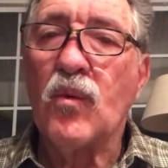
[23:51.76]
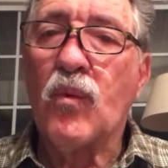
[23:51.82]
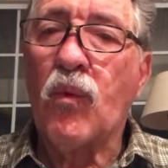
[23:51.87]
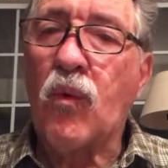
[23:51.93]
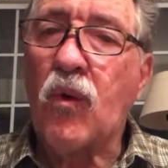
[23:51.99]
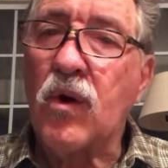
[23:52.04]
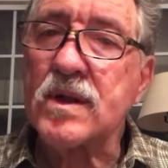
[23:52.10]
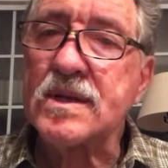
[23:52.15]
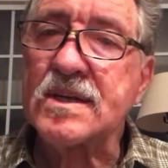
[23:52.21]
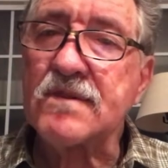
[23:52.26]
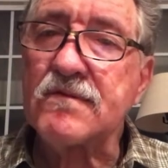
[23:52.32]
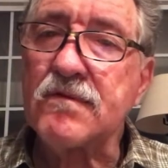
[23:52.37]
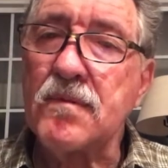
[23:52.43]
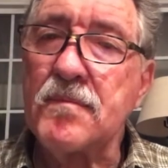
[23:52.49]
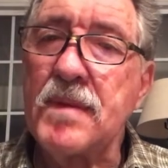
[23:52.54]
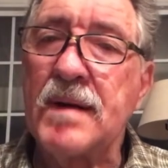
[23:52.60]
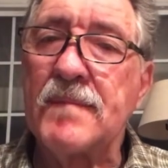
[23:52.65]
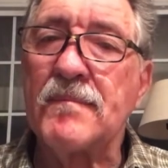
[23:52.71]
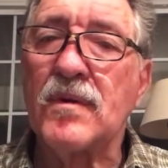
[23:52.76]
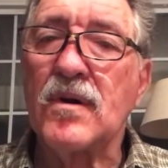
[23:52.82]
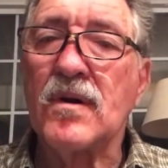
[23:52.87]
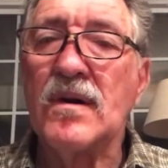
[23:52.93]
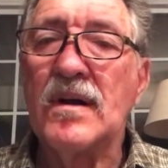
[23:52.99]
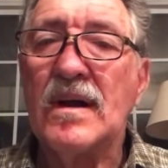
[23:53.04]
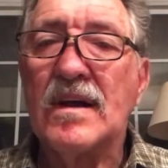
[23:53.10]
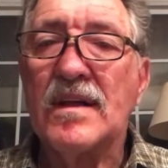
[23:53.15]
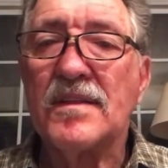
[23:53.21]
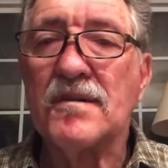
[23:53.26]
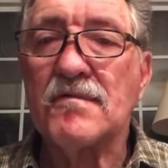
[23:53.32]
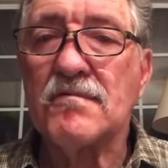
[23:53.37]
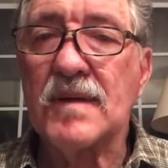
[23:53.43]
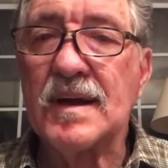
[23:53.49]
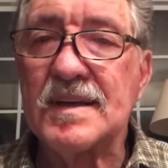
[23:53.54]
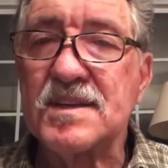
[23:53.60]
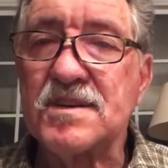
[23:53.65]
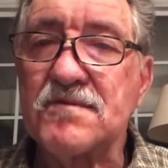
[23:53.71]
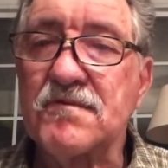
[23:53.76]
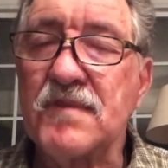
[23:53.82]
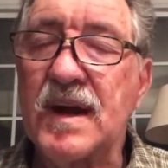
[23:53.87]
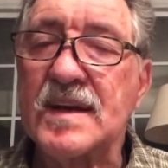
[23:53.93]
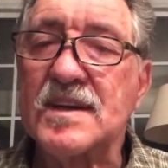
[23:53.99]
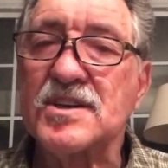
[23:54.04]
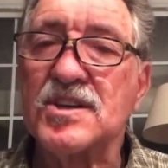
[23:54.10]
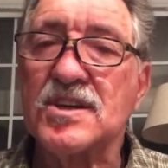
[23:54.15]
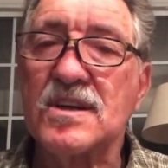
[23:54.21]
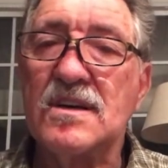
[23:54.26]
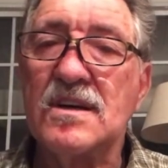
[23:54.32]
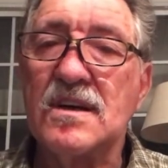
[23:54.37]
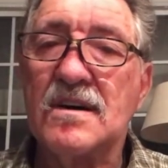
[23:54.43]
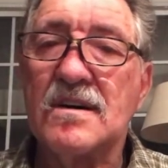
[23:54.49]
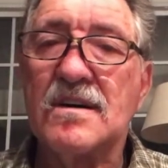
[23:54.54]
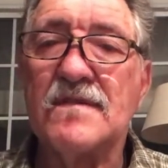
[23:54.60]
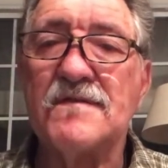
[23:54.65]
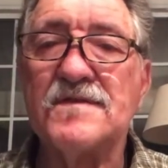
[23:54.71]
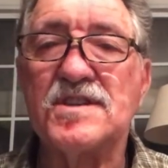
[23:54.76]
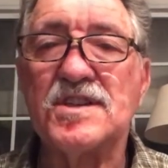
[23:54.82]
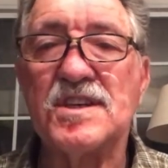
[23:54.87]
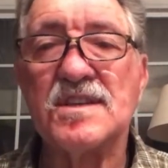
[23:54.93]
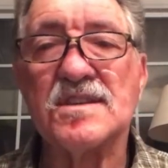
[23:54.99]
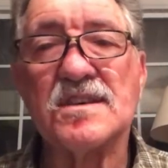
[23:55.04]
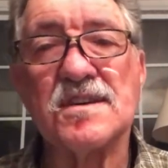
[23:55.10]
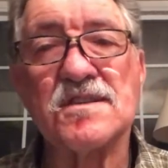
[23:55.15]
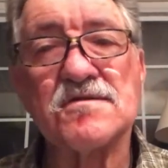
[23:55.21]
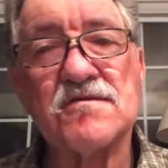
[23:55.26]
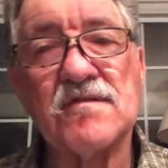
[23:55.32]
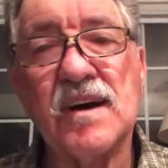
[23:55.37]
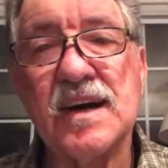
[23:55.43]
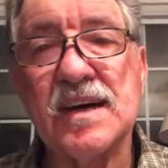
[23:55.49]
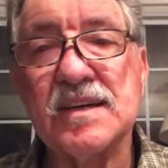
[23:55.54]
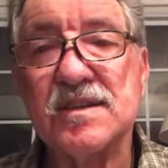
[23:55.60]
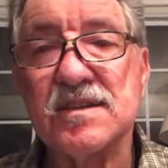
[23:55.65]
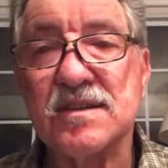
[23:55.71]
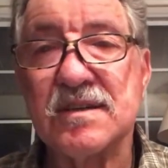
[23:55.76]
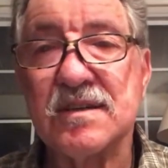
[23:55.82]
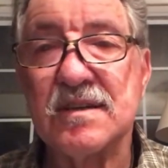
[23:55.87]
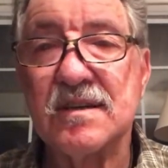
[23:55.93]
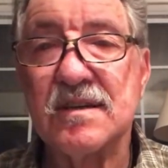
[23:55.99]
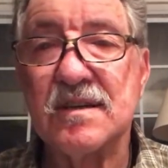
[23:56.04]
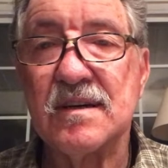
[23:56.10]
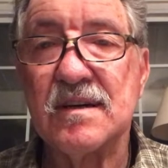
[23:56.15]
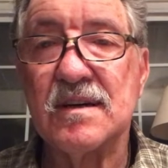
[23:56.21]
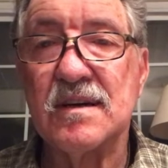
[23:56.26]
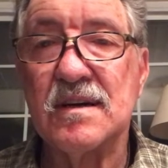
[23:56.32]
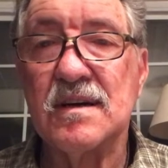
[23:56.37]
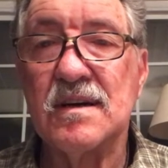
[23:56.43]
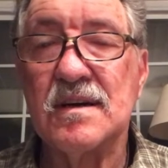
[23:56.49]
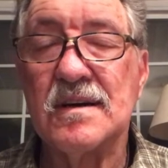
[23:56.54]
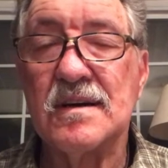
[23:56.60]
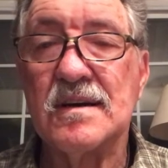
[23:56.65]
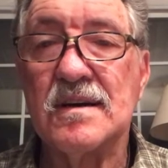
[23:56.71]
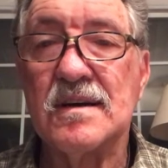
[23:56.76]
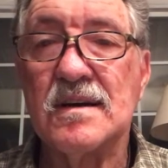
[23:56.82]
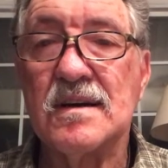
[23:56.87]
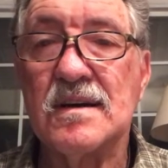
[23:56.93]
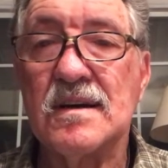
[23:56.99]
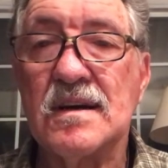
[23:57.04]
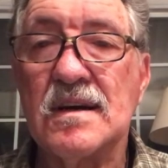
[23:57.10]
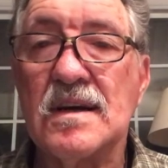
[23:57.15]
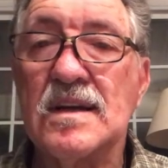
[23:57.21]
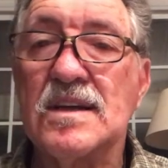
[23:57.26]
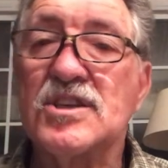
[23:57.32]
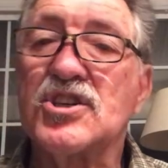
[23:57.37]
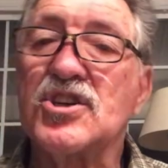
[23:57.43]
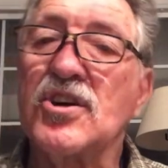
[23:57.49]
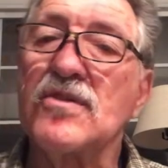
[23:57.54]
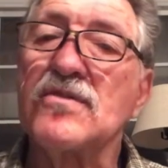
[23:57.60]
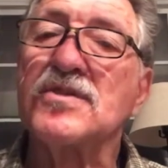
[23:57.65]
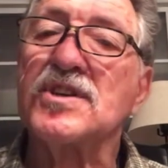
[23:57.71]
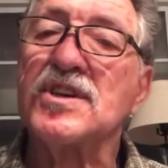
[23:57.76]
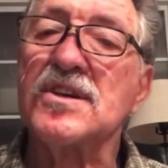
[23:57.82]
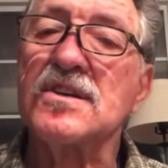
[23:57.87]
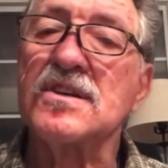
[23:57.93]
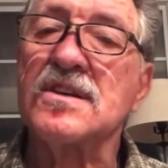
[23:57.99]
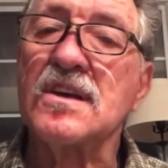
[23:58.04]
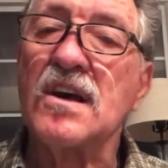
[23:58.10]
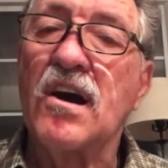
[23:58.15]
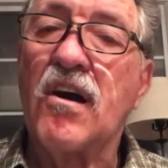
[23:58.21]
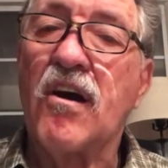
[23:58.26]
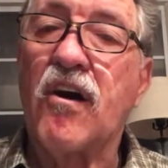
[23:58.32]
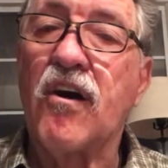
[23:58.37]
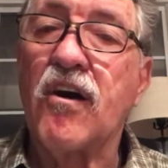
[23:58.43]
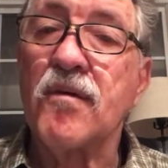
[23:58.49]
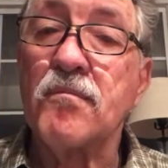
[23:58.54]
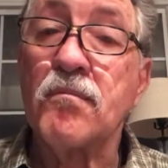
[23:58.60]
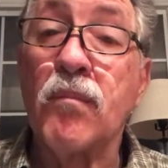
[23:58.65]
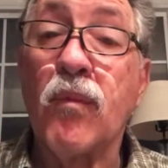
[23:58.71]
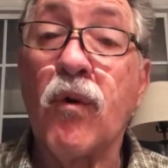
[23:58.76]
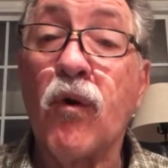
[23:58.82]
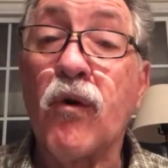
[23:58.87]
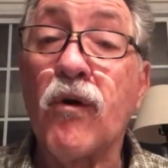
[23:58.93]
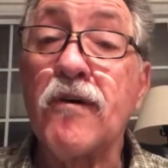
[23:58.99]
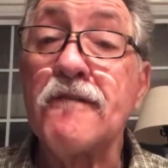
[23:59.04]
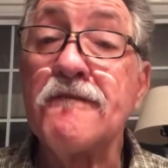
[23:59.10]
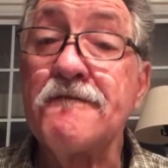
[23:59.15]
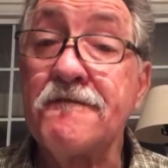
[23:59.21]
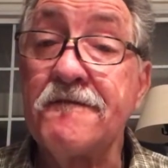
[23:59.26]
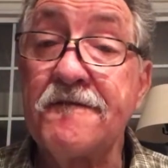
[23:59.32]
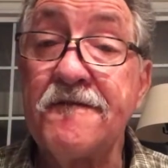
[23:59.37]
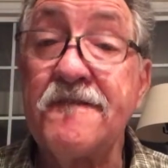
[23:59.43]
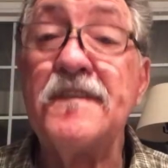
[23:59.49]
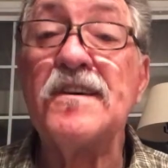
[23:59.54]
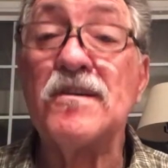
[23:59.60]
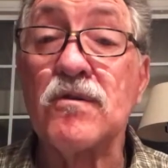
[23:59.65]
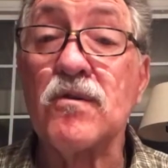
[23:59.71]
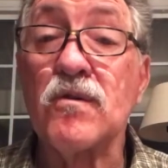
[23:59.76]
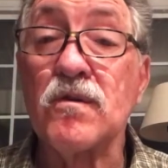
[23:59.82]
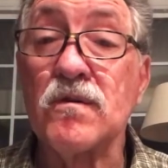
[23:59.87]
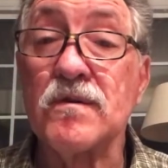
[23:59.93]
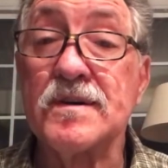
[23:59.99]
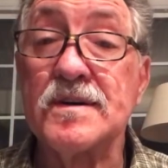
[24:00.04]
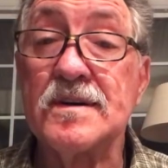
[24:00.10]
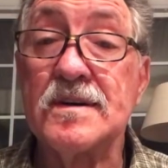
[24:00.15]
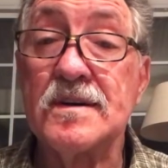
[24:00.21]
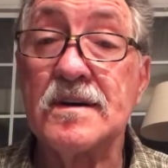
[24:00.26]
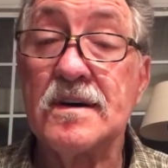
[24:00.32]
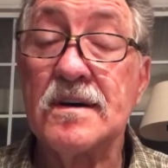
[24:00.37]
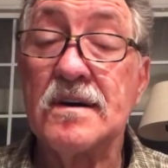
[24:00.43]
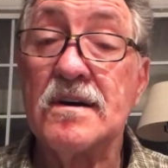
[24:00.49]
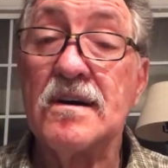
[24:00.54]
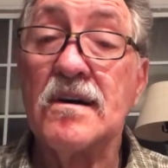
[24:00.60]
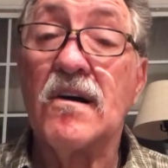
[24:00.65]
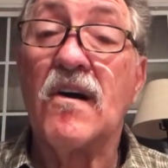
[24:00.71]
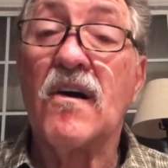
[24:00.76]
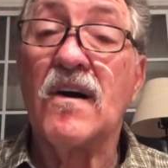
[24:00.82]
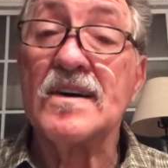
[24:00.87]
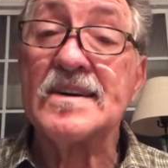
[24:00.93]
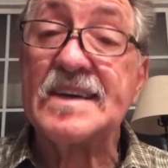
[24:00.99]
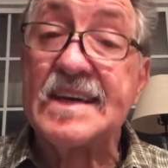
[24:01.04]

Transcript: want to remember the resurrection of Jesus Christ. Churches are more filled on